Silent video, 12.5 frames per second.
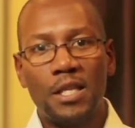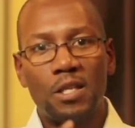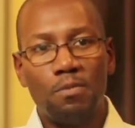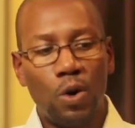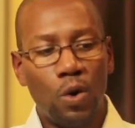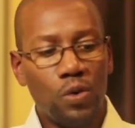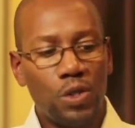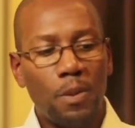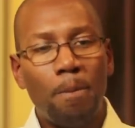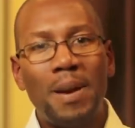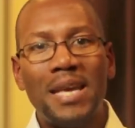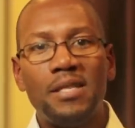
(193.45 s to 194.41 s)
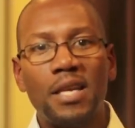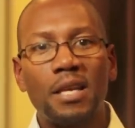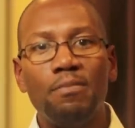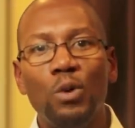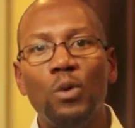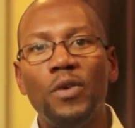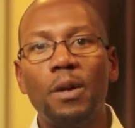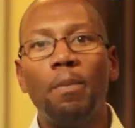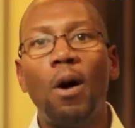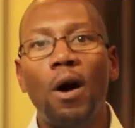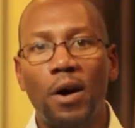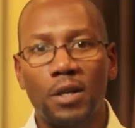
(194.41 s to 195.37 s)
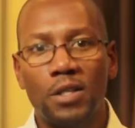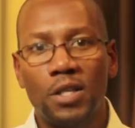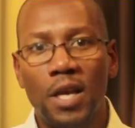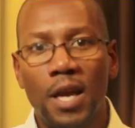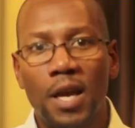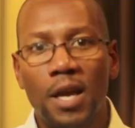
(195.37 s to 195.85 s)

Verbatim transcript: its most basic moving parts